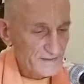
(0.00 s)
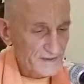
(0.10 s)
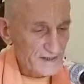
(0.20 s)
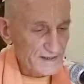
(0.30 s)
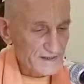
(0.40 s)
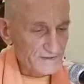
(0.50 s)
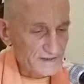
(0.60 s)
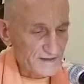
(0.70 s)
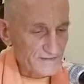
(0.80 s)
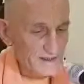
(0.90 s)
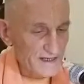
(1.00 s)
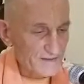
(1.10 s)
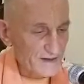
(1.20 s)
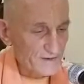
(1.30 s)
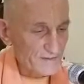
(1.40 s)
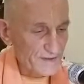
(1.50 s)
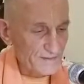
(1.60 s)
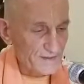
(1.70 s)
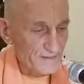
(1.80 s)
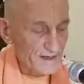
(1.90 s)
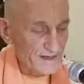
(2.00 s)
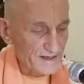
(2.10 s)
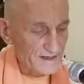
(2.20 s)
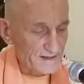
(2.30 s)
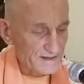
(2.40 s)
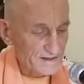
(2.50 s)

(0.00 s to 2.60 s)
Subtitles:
but he was given the name Anupama Mallika.